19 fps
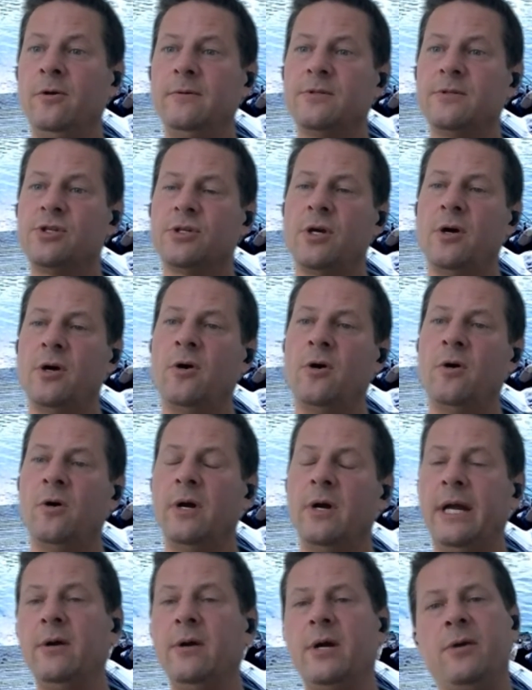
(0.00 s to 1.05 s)
So
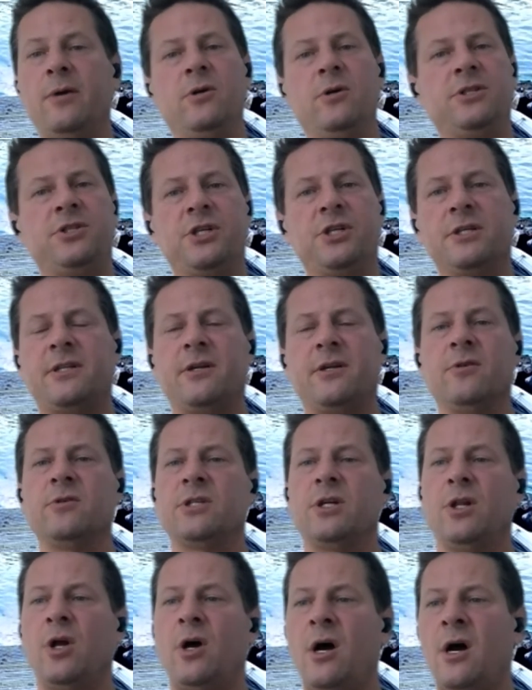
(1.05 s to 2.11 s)
it was just, there was a
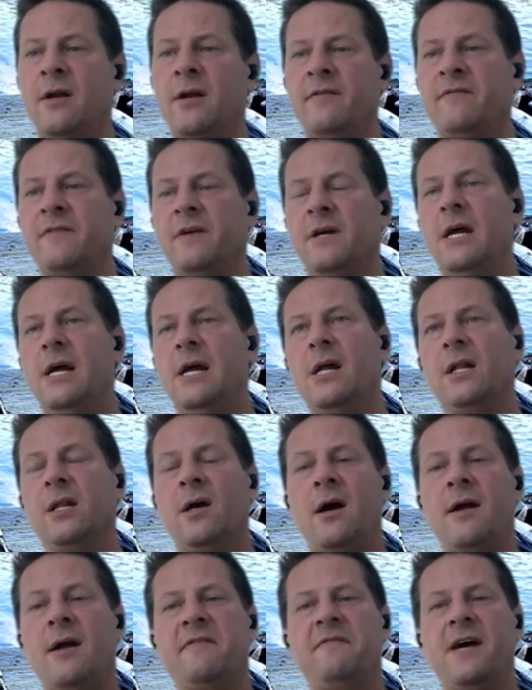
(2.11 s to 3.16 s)
lot
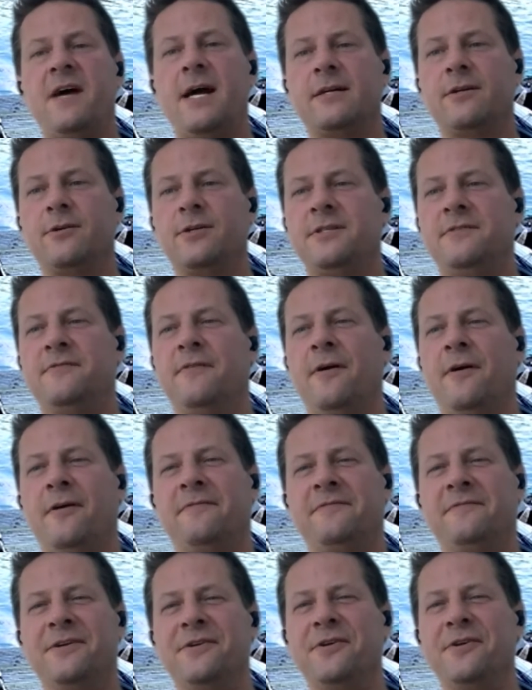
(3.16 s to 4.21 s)
of factors
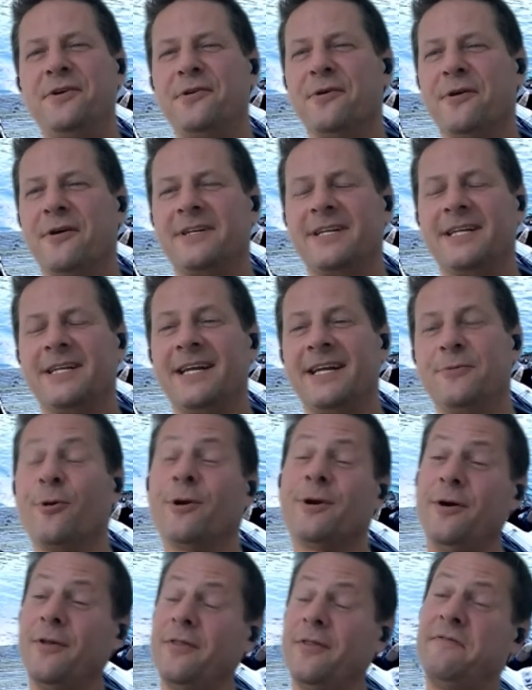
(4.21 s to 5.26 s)
involved in New York that didn't
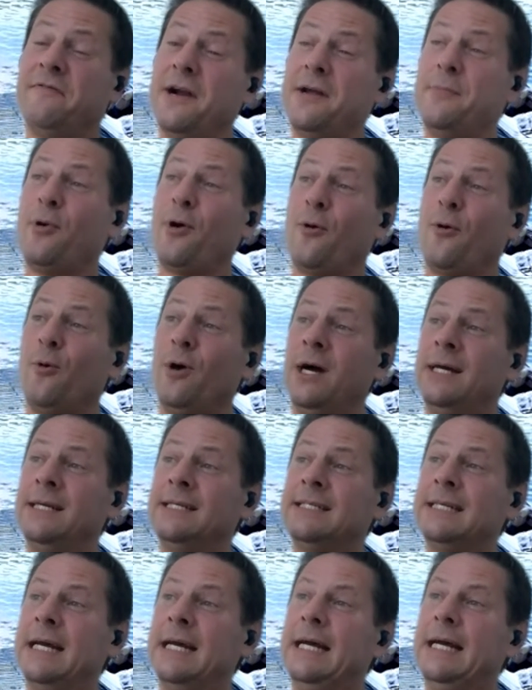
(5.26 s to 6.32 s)
work out. And the funny part
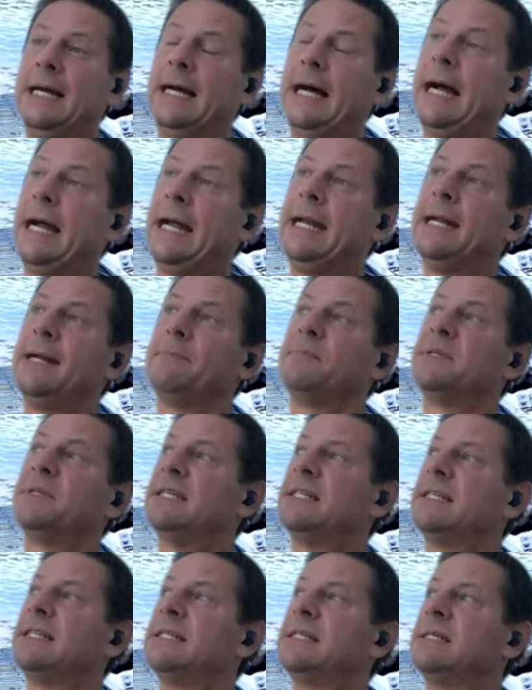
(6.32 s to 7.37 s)
was, I ended up
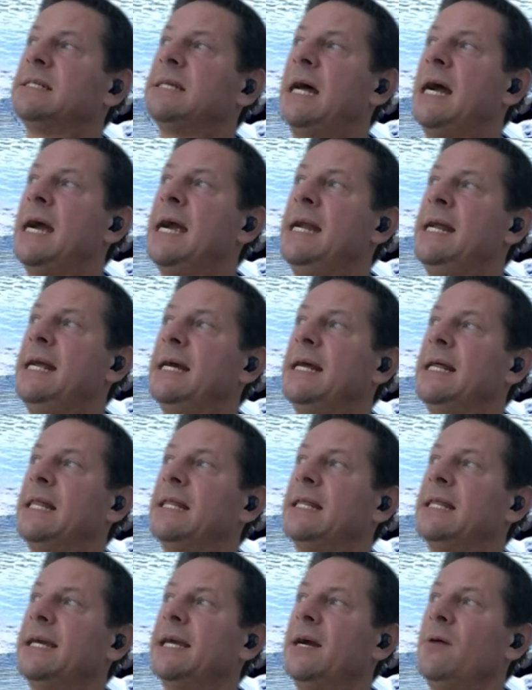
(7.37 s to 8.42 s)
signing, I
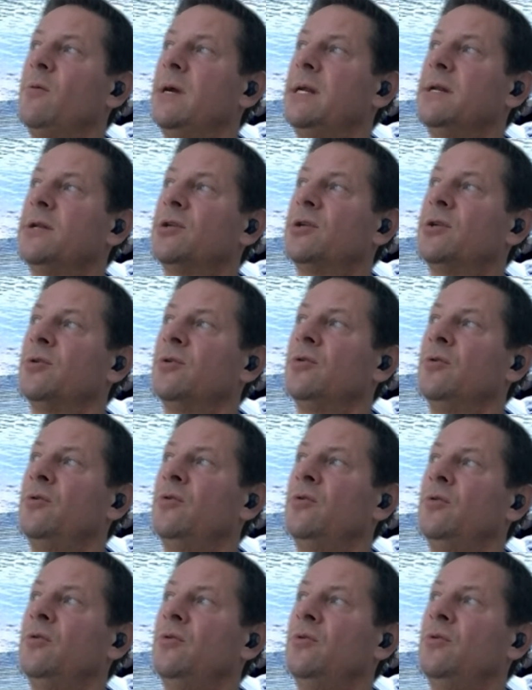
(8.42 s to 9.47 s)
think I went
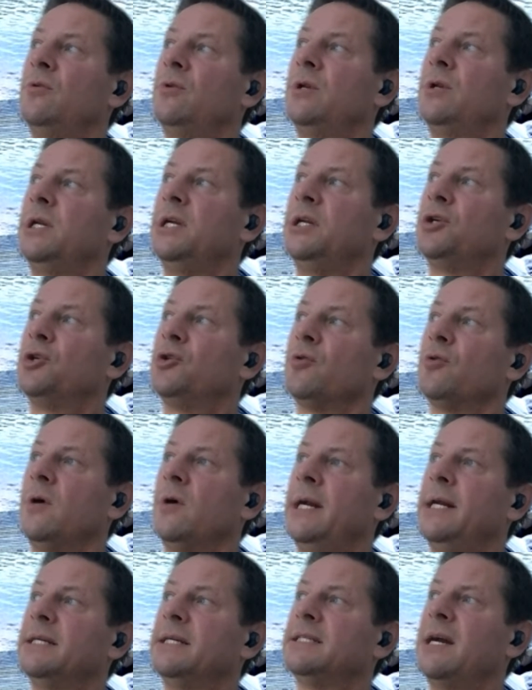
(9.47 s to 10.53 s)
to
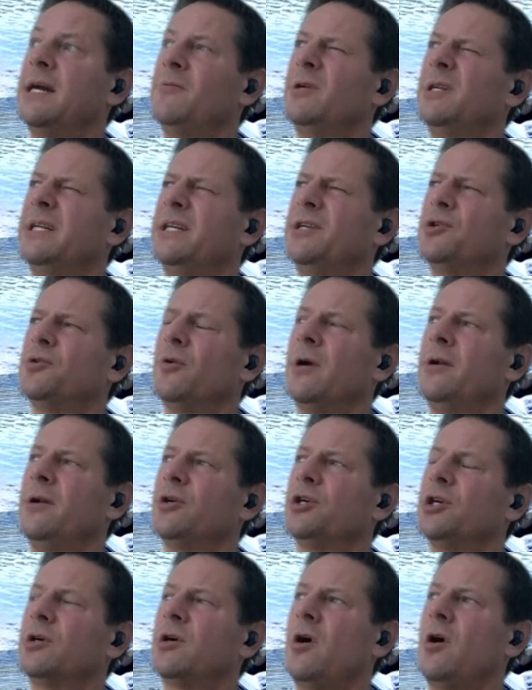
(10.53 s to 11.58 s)
Detroit. I signed with Detroit or
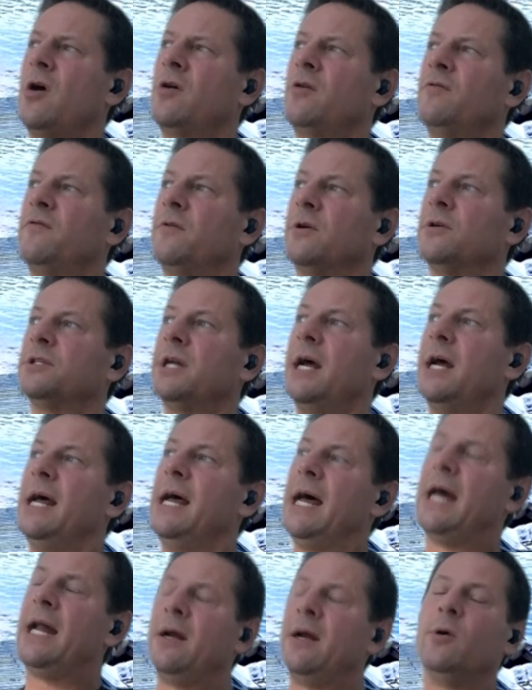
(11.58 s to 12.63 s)
Chicago first.
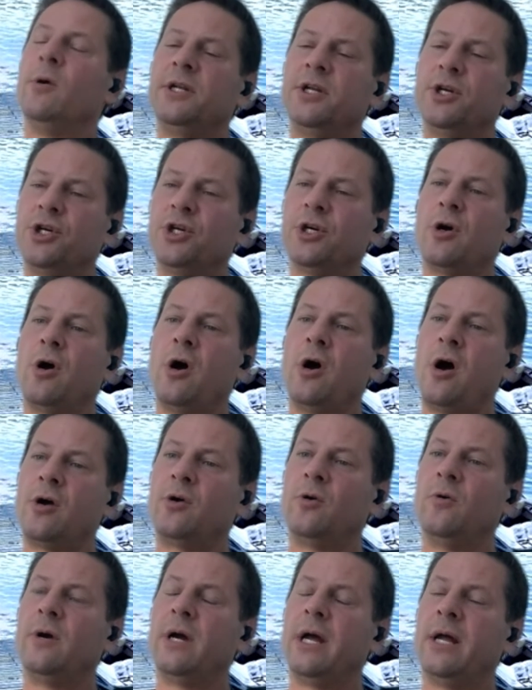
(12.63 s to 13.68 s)
And I went to
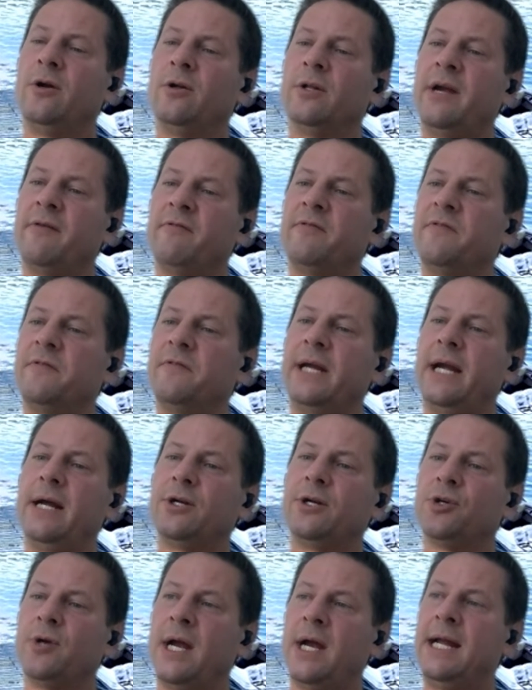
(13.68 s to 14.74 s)
Chicago, and I'll never
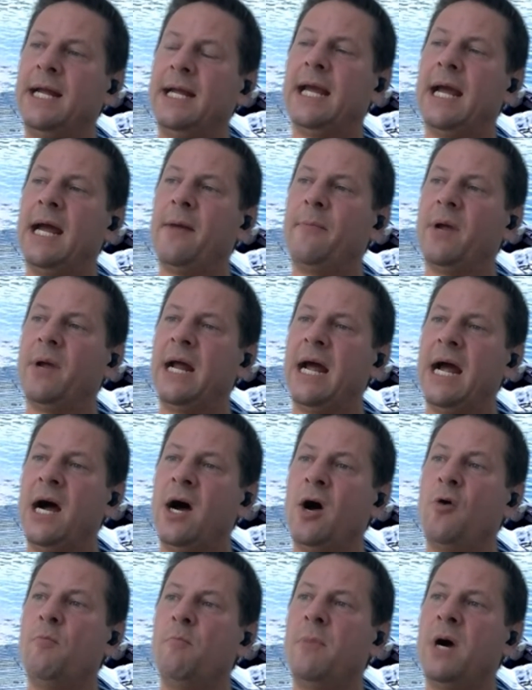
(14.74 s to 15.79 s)
forget training camp and
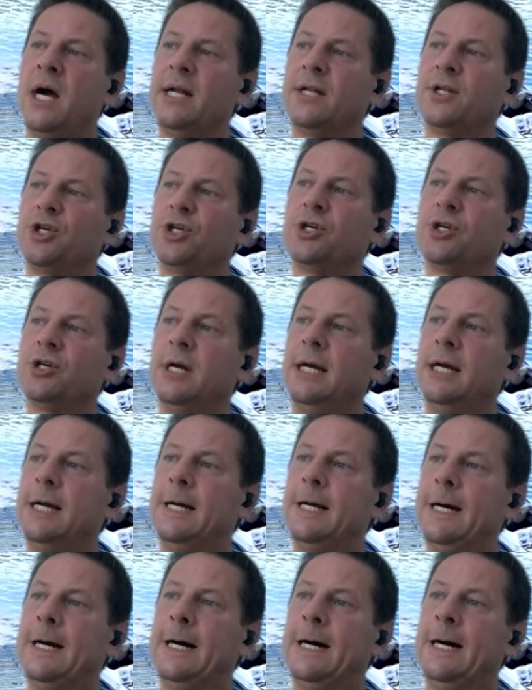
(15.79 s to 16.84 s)
how much,
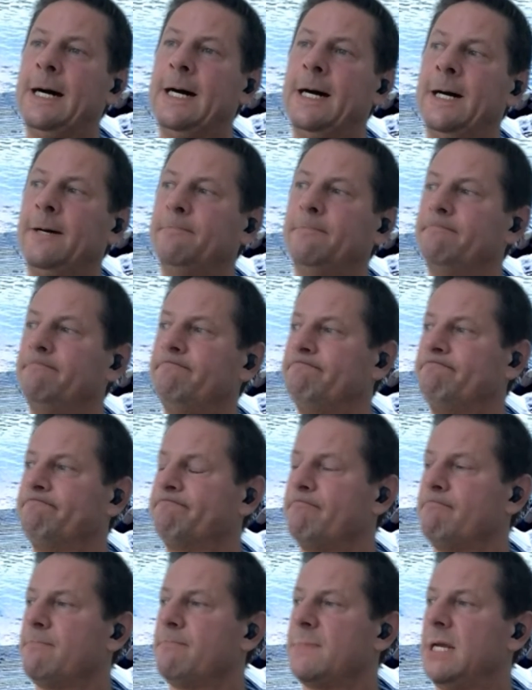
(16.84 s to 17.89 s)

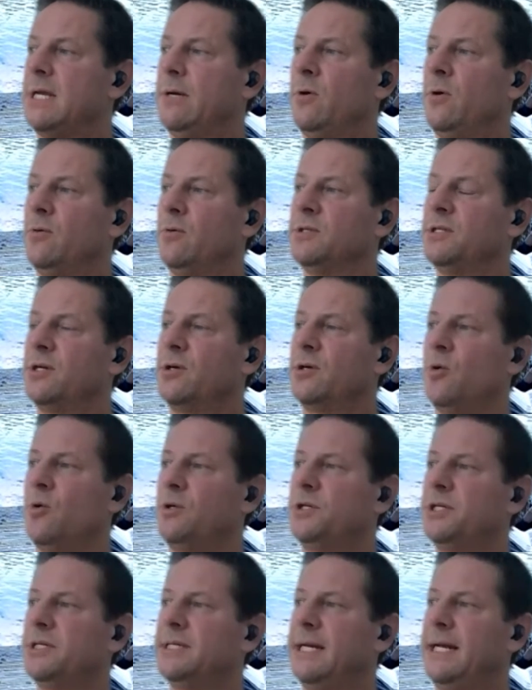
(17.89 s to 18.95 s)
what was the
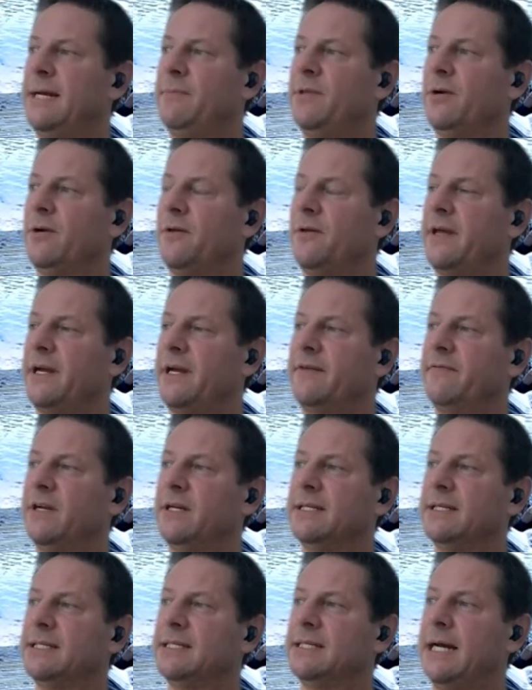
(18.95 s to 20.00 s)
coach's name there? I'll think of it
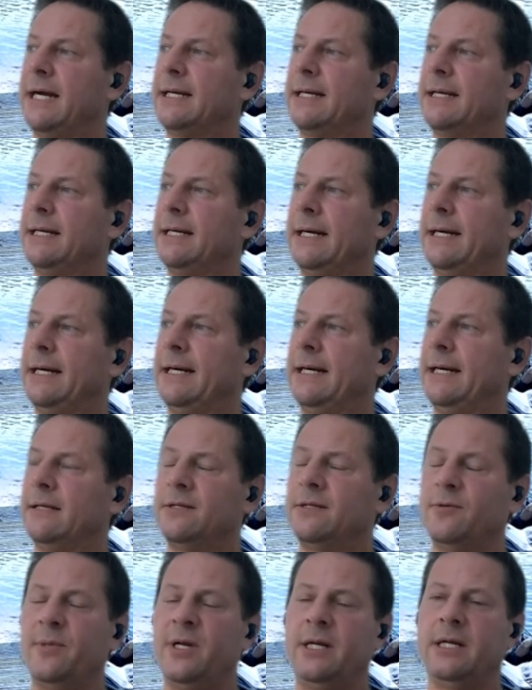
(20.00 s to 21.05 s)
in a sec.
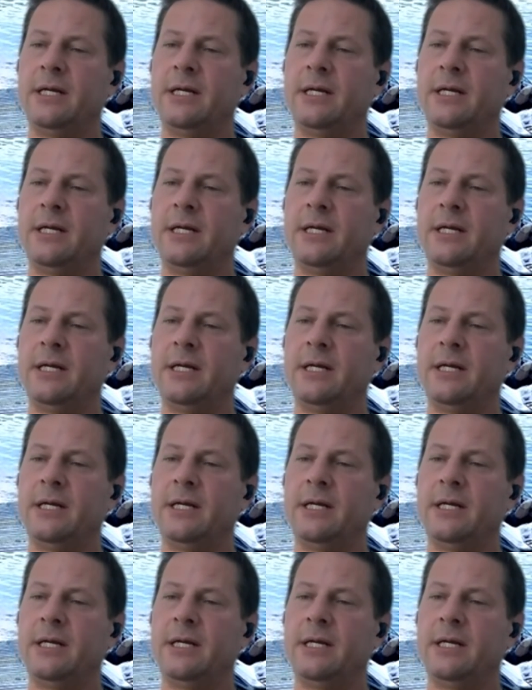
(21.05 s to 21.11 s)
Too many